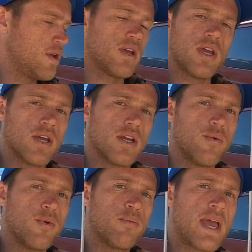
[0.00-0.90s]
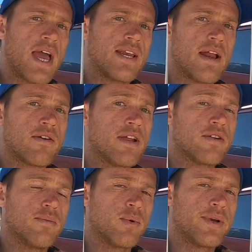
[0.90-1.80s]
and we'll be headed out of here in
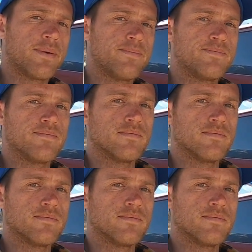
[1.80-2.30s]
the morning.